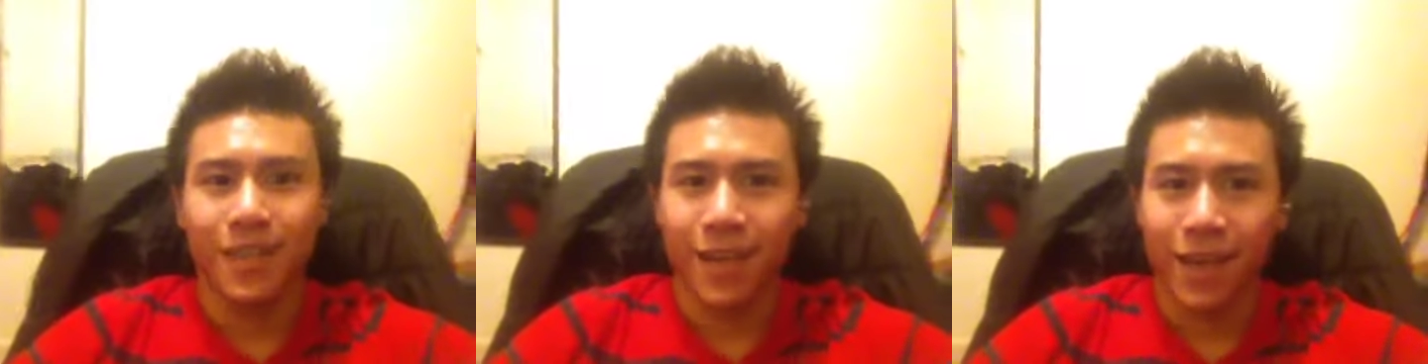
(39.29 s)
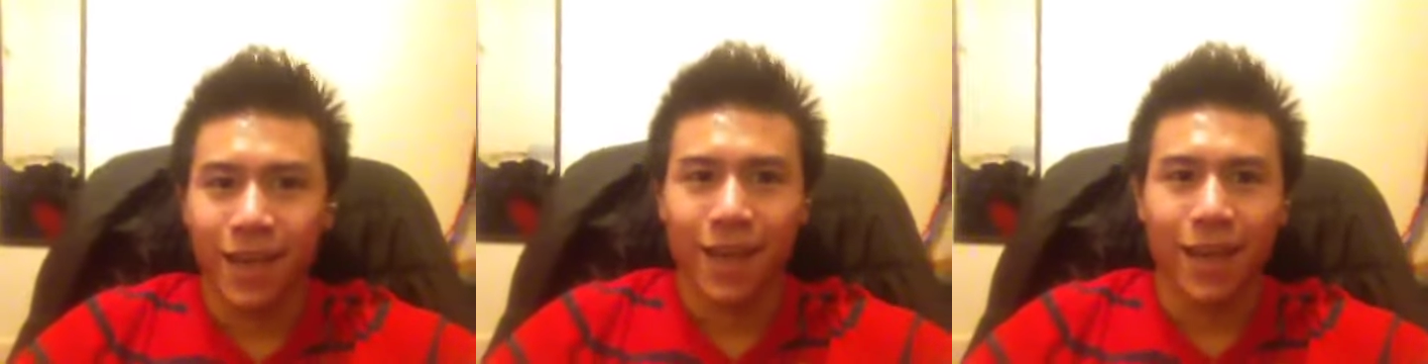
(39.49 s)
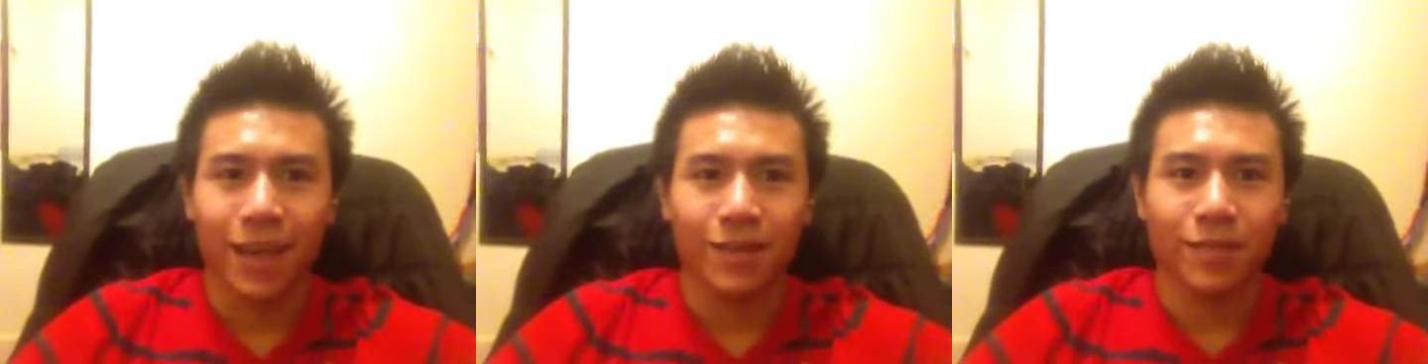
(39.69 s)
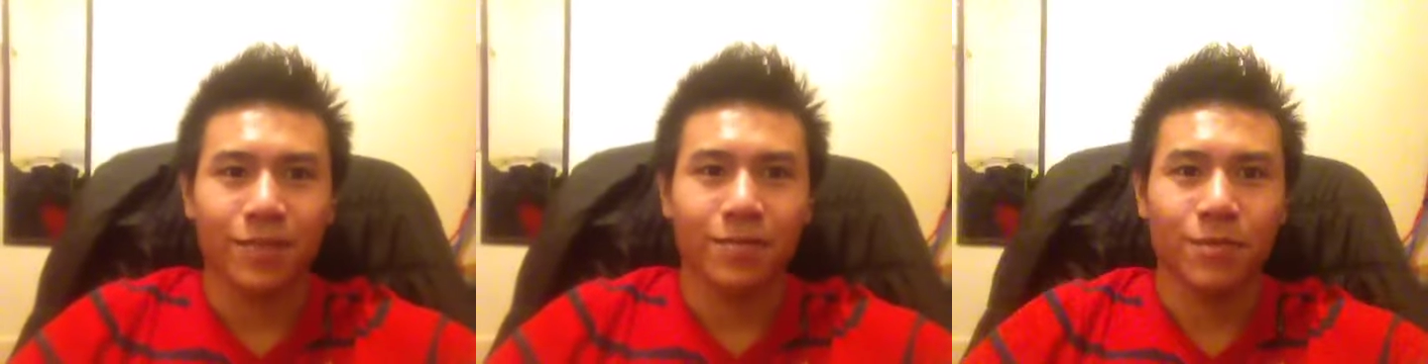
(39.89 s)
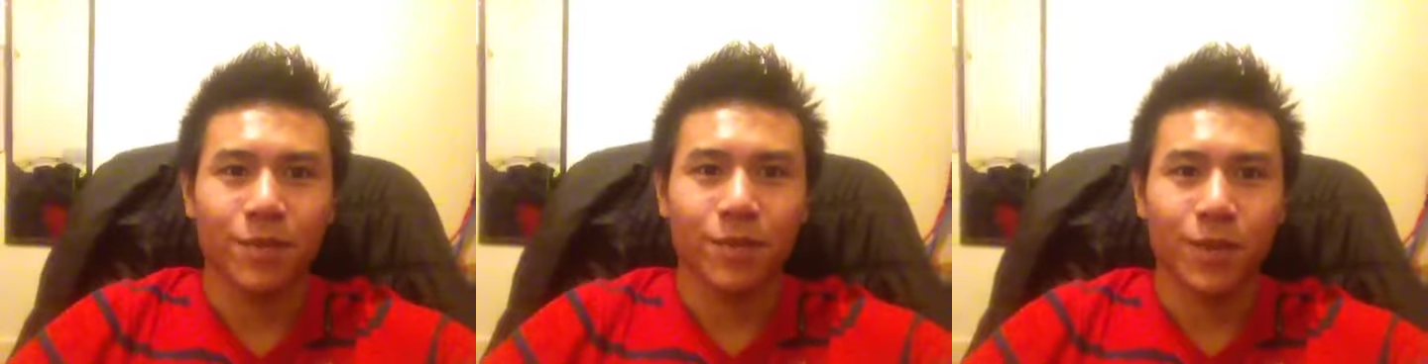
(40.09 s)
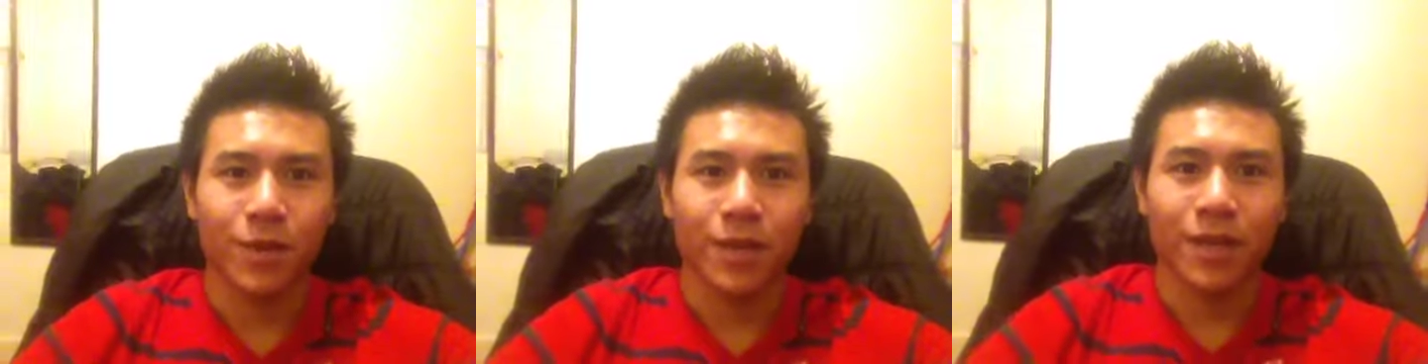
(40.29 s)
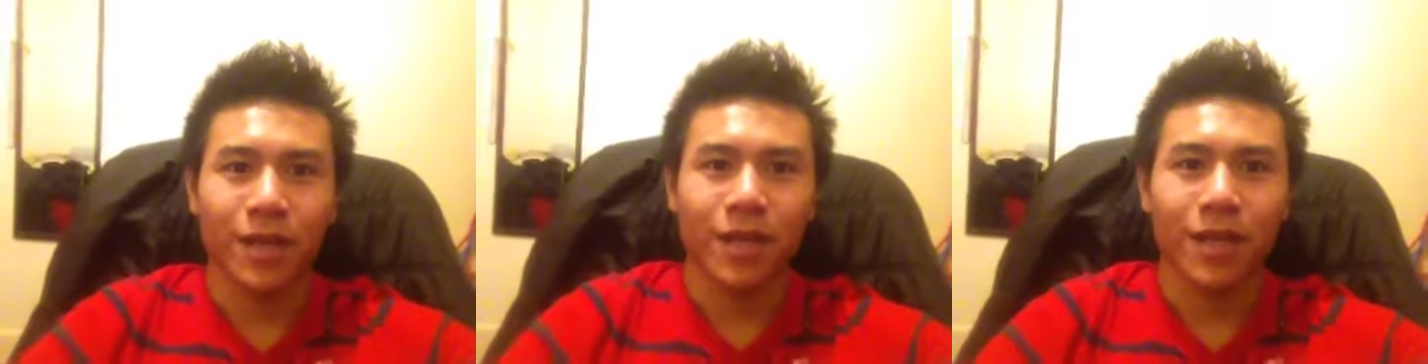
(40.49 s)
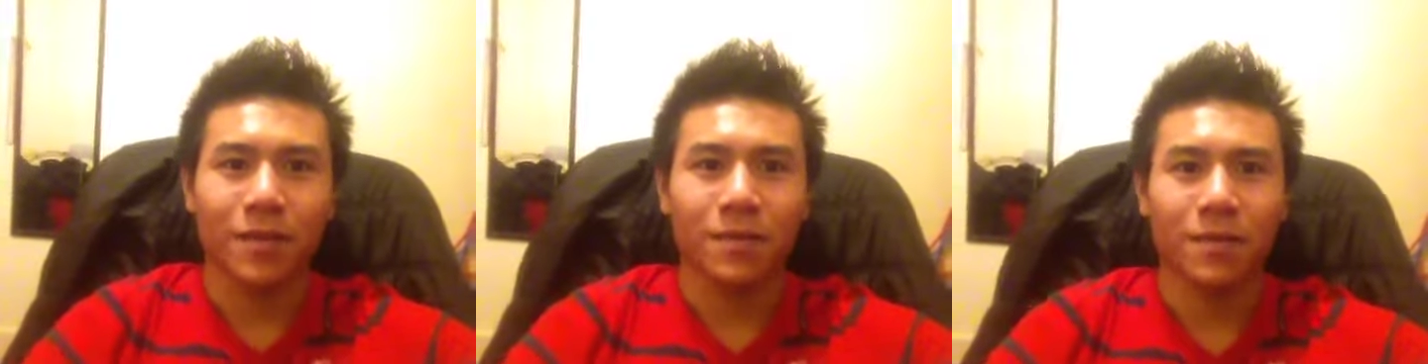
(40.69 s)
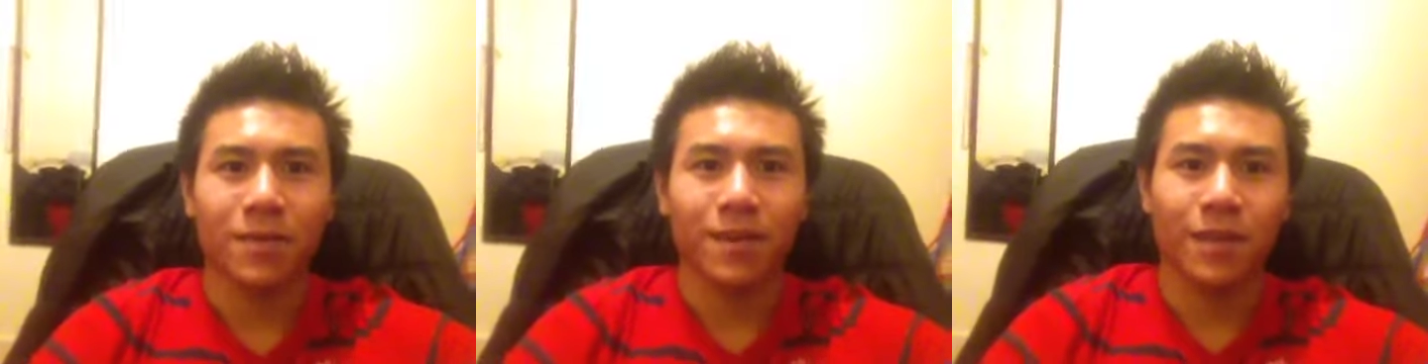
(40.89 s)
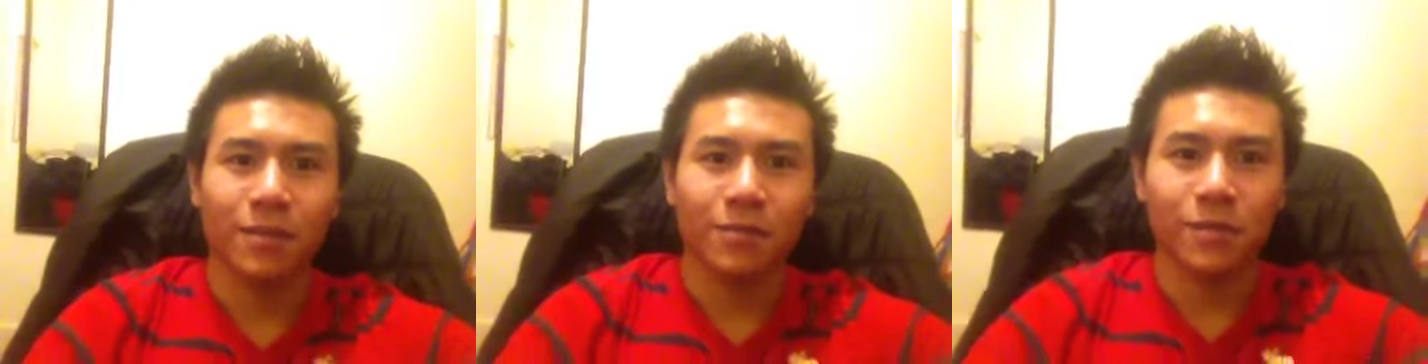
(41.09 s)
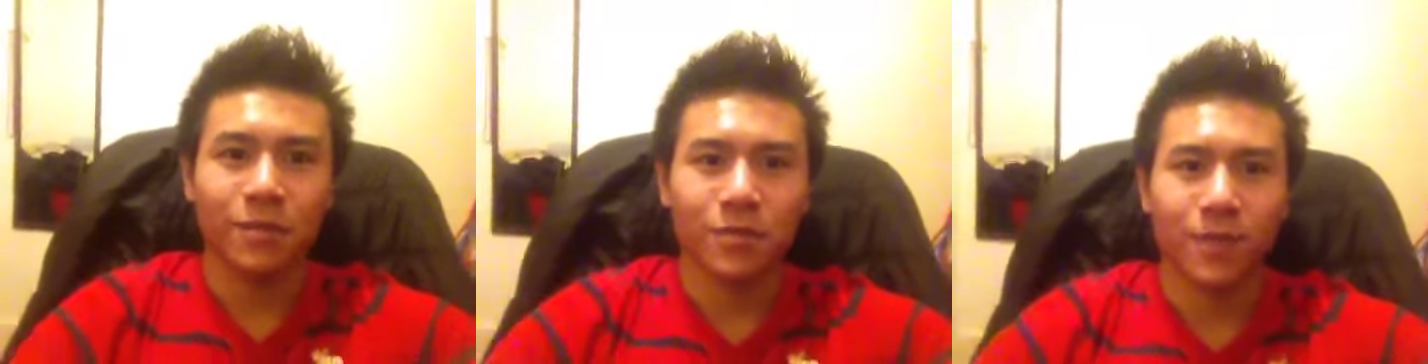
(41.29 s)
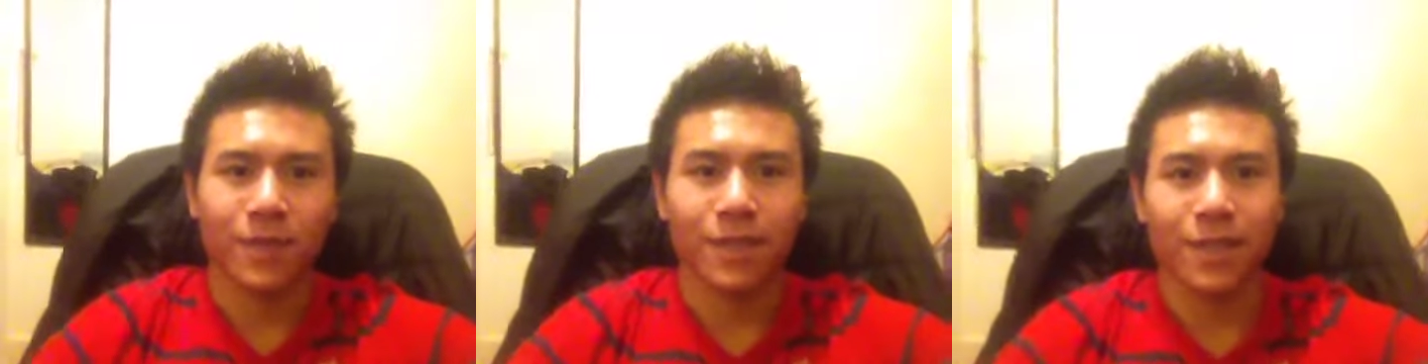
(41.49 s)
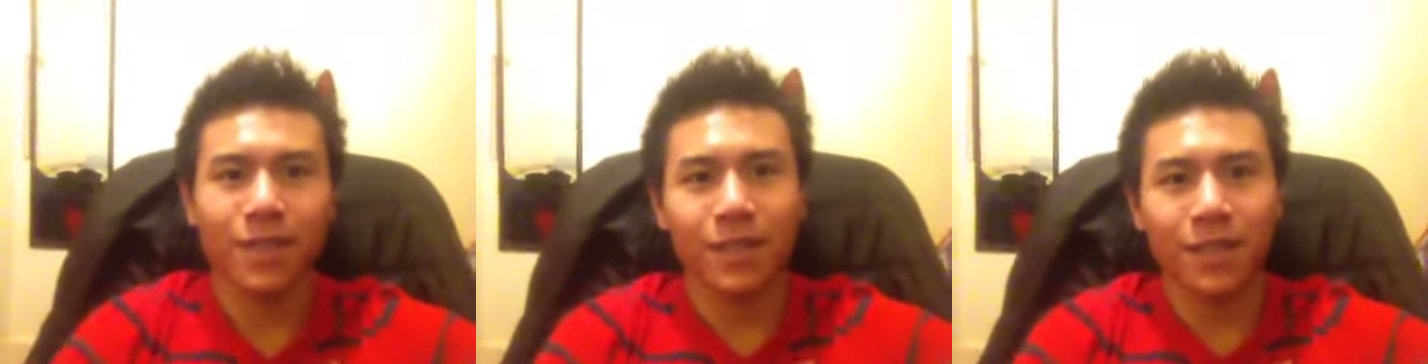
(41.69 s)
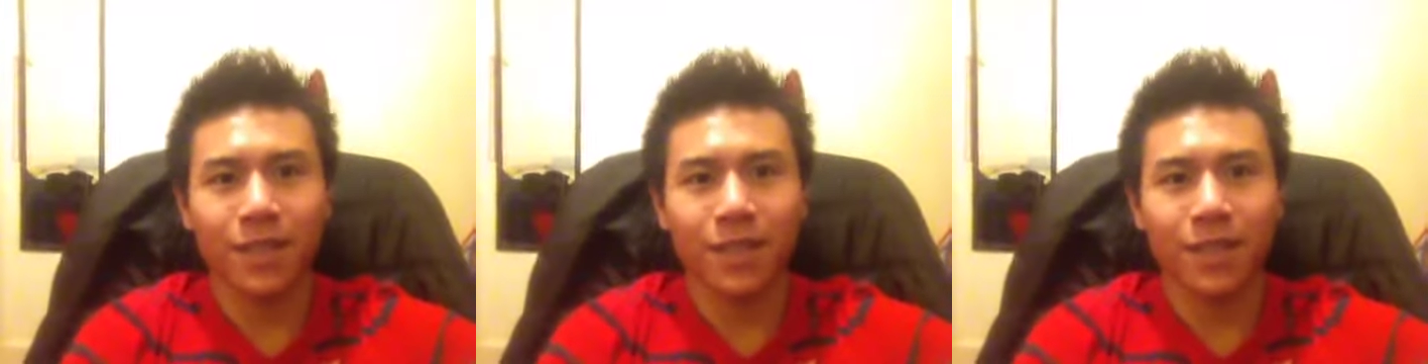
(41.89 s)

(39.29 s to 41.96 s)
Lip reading: and before the game it was really